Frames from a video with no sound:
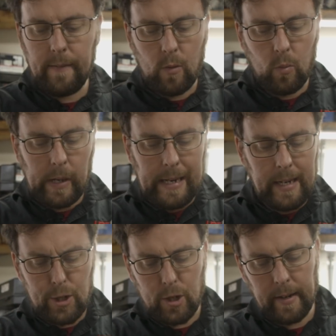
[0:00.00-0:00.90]
have a
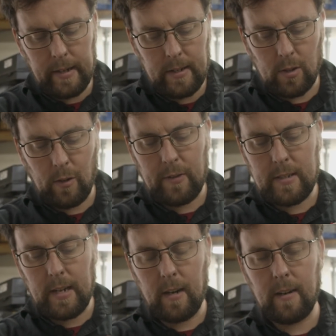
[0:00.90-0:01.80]
really shiny
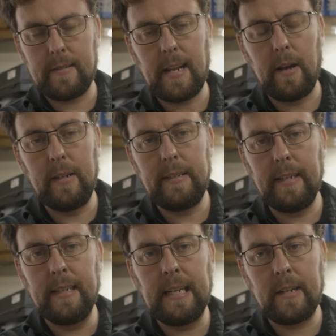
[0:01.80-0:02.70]
surface here down in
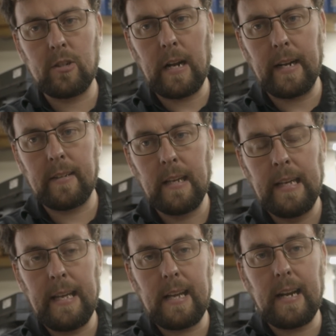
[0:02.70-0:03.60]
the inlet tract,
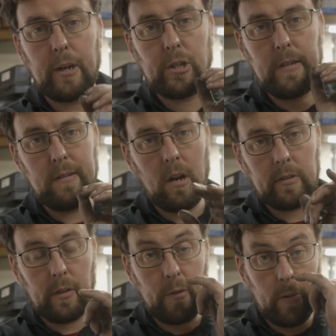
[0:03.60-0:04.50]
it can actually
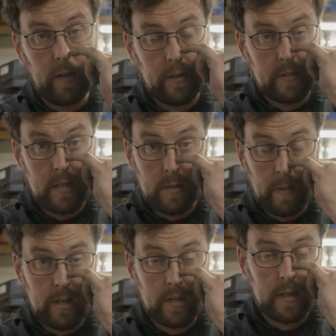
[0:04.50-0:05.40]
knock the fuel out of
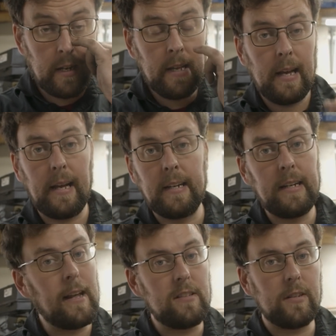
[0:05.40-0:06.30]
suspension, and in
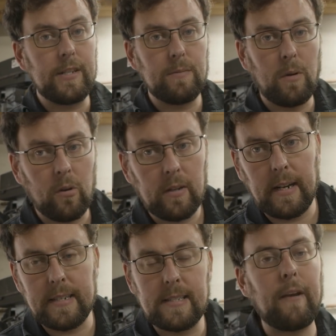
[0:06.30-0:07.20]
an A-series motor
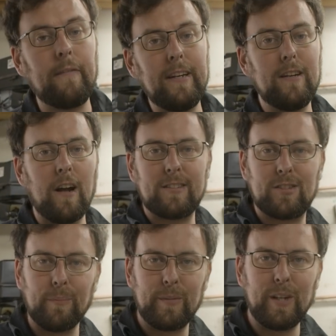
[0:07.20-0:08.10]
that is definitely not
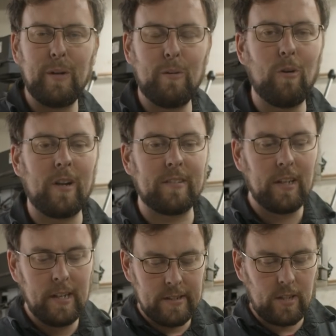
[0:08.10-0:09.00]
something we want.
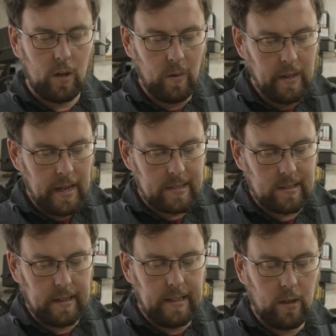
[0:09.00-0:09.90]
So a
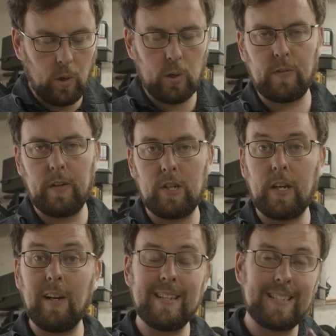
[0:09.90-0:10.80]
slightly coarse finish
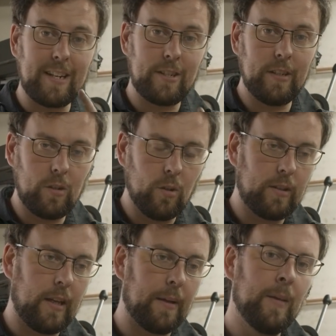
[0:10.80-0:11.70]
here is actually a
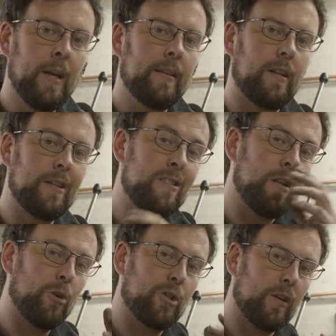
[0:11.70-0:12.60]
good thing. This
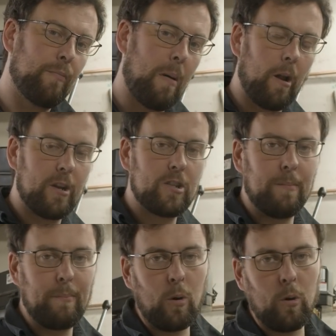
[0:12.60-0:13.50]
notion of polished
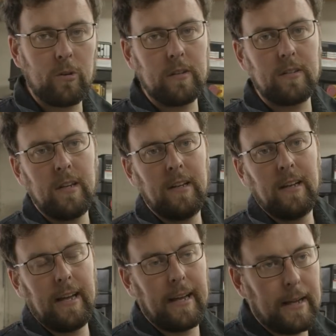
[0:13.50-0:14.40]
imported
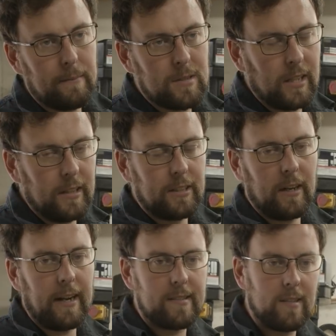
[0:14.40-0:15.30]

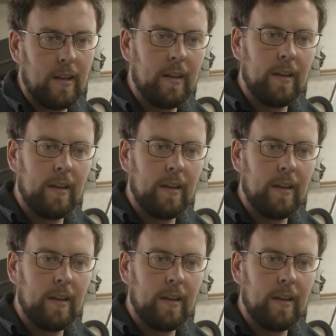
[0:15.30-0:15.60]
cylinder heads,